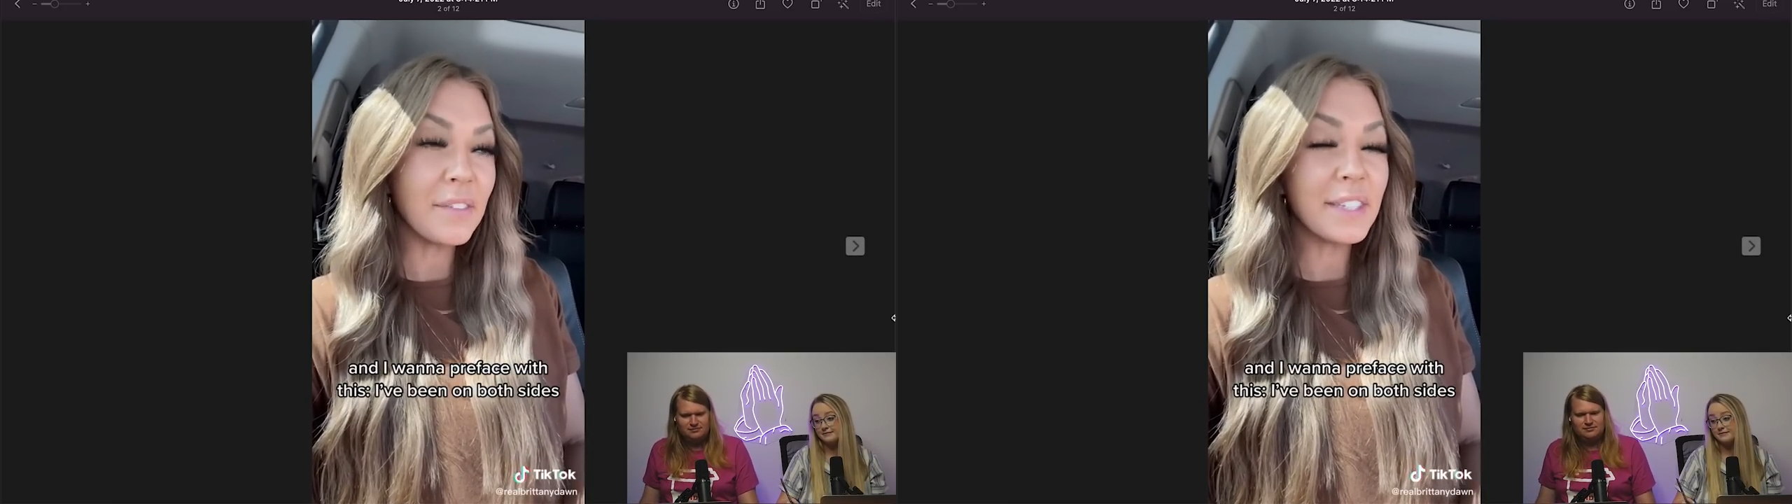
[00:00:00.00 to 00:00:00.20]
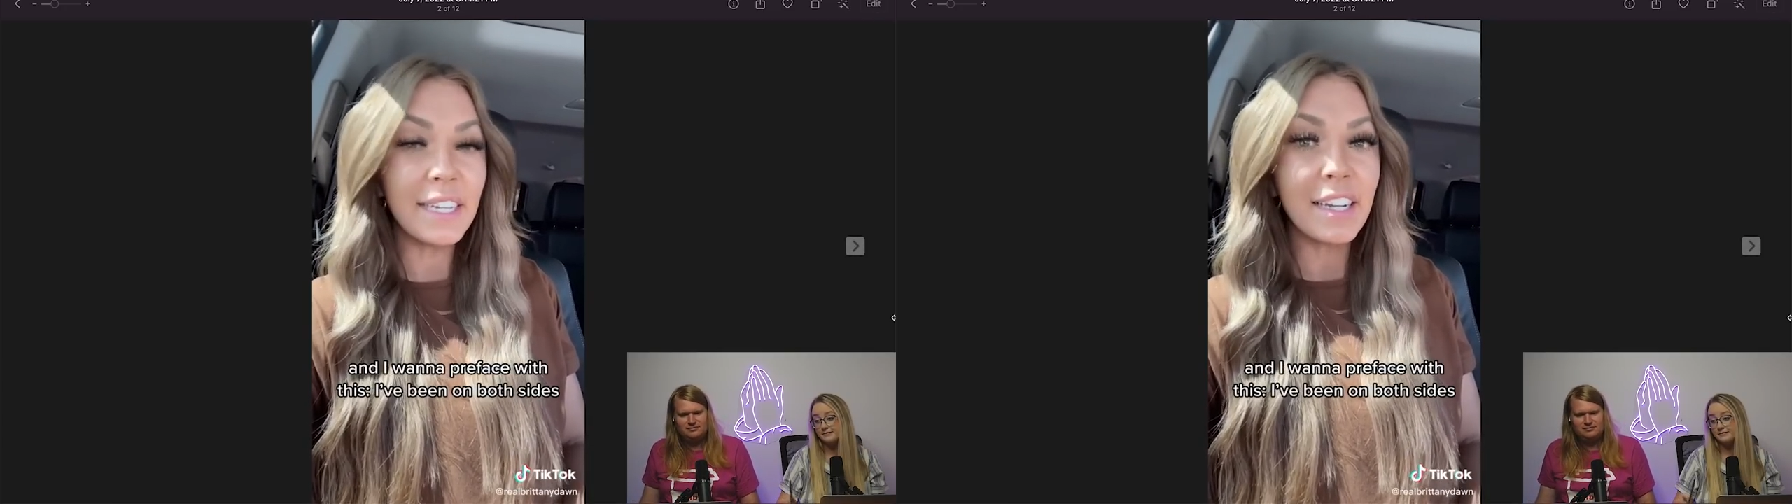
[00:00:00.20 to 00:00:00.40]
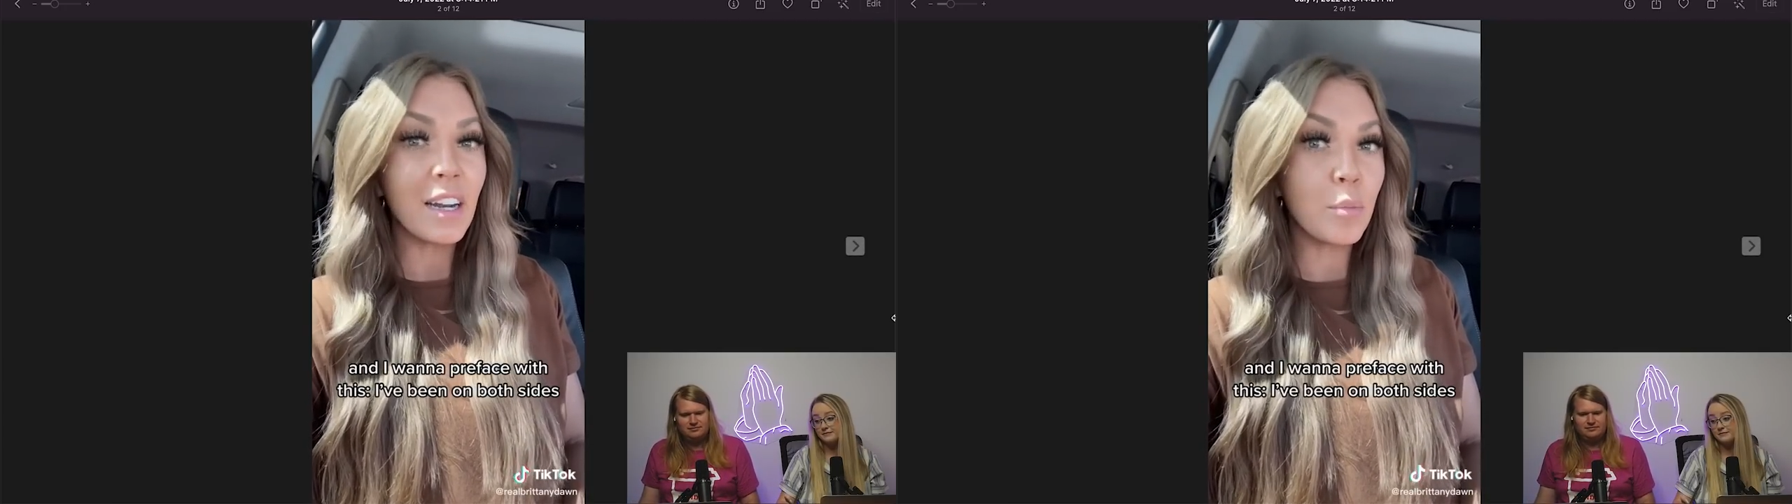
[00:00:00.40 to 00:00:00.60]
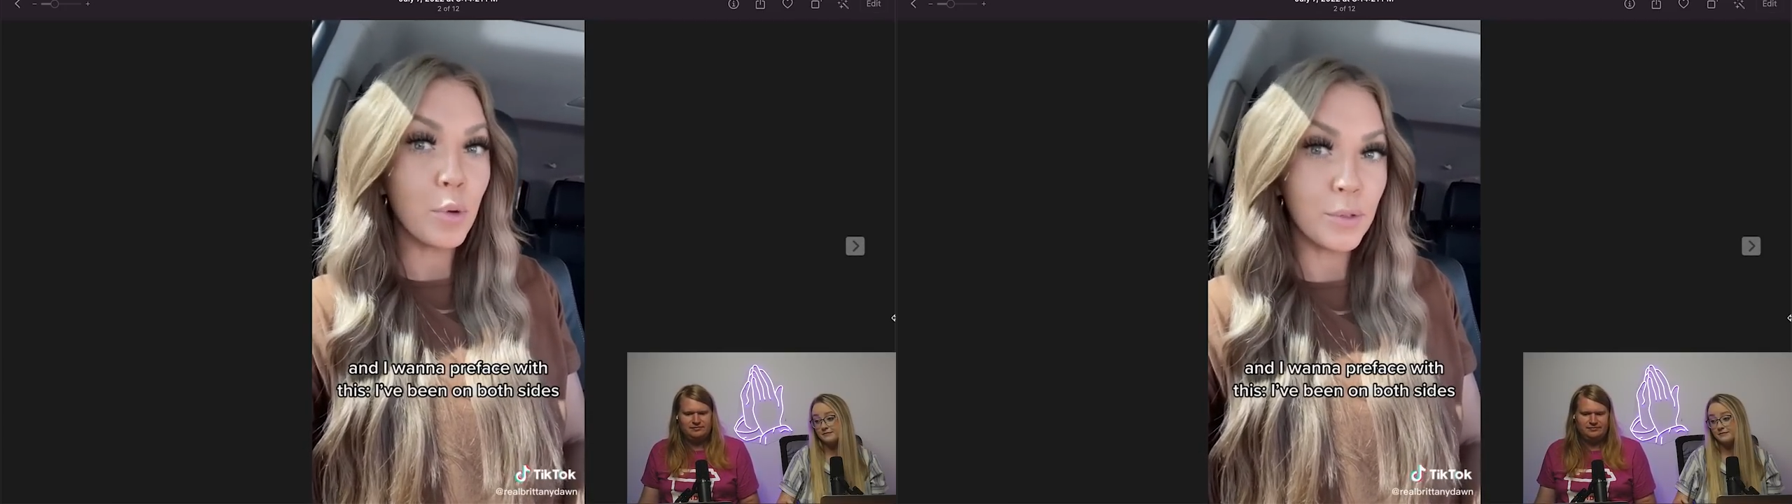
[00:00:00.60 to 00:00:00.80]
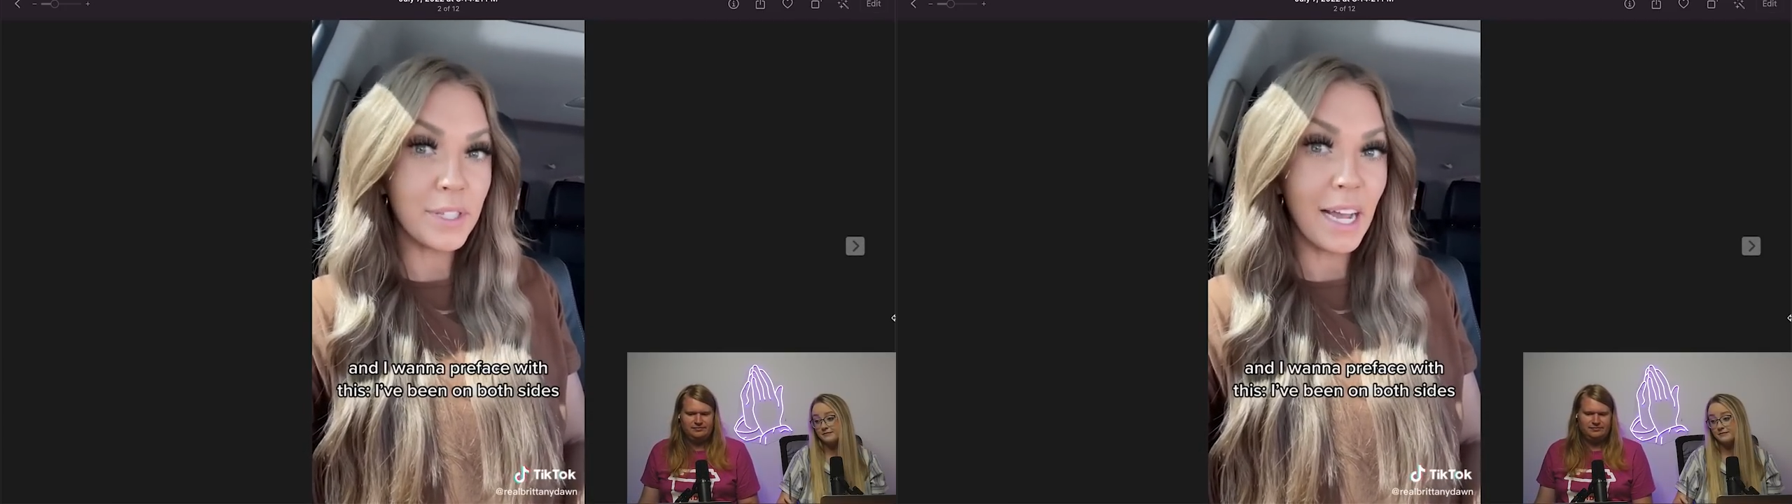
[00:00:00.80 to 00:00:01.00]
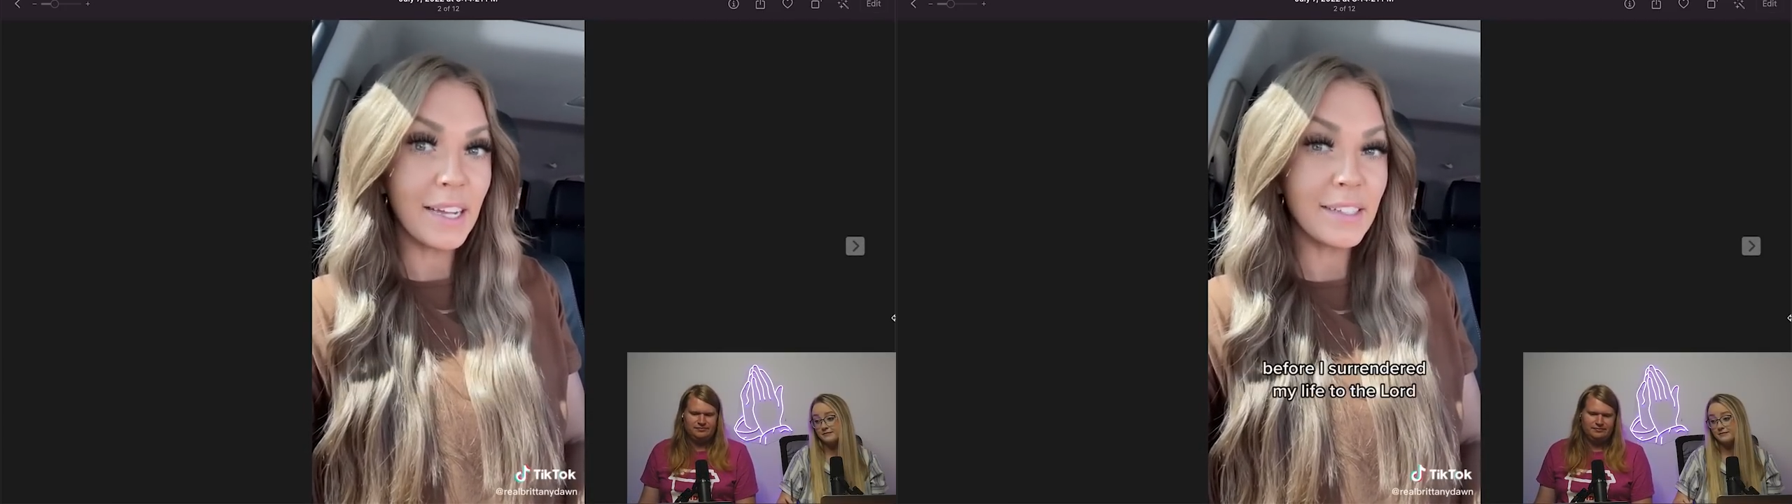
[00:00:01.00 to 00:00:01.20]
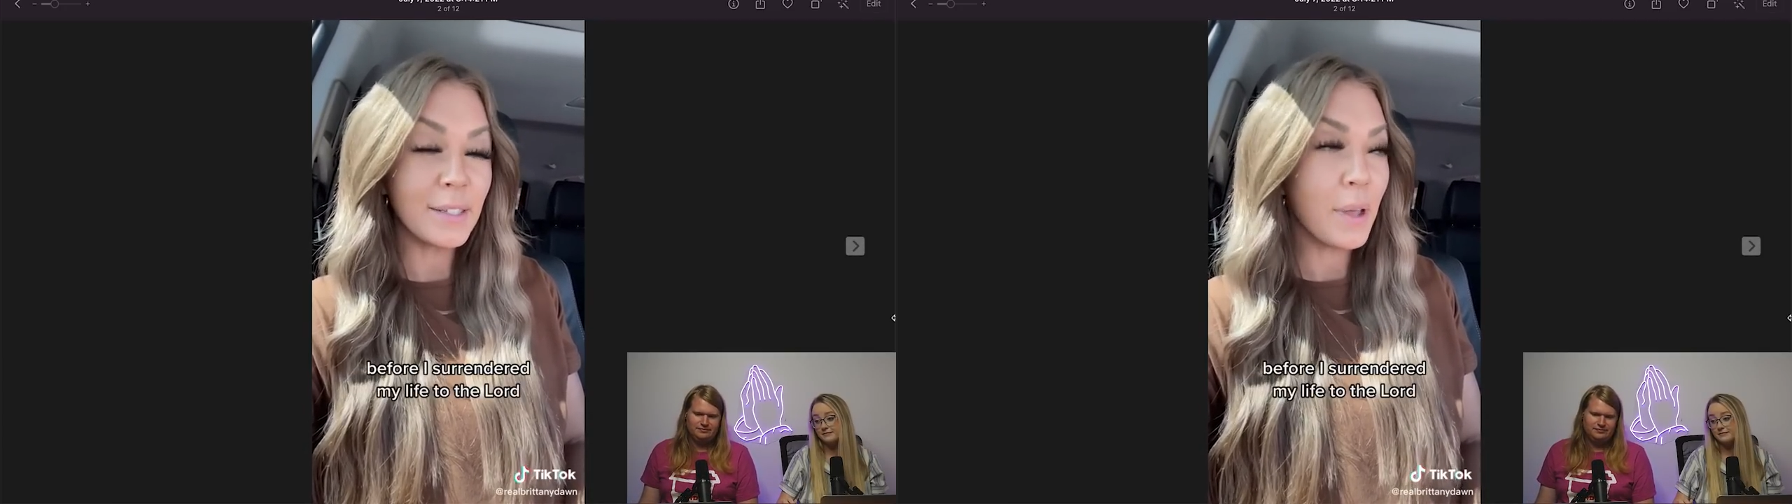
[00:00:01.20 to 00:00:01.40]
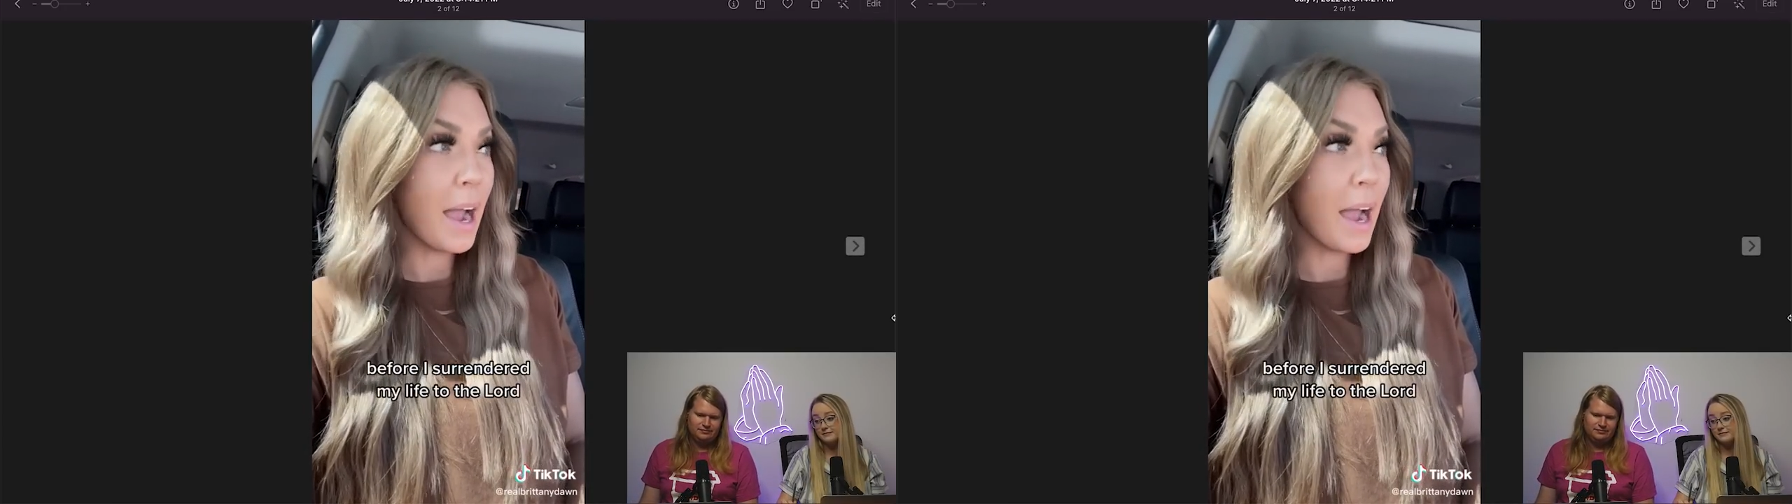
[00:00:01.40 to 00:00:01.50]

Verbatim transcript: I've seen it on both sides.